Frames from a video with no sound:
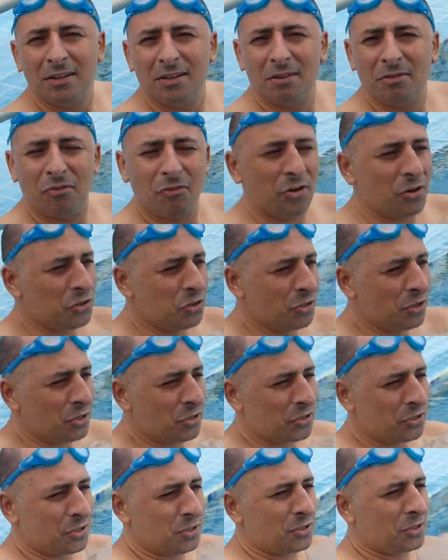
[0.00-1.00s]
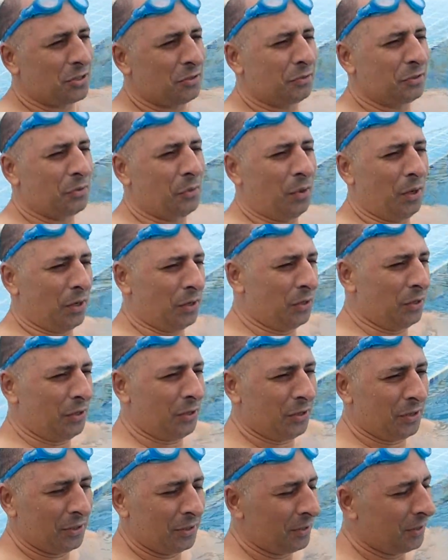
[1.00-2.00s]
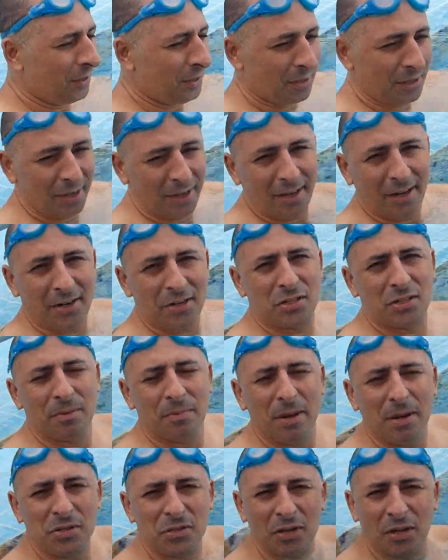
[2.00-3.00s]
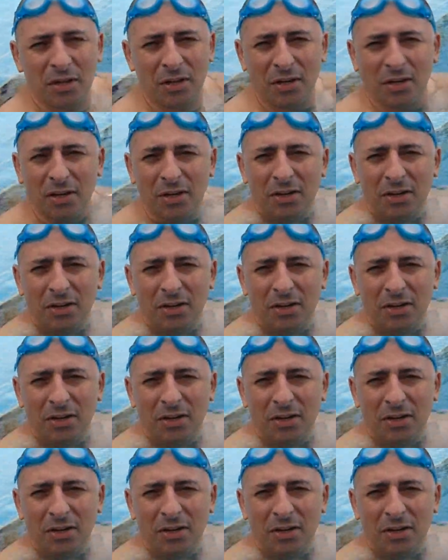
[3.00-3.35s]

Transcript: the freshness of the water. It's amazing.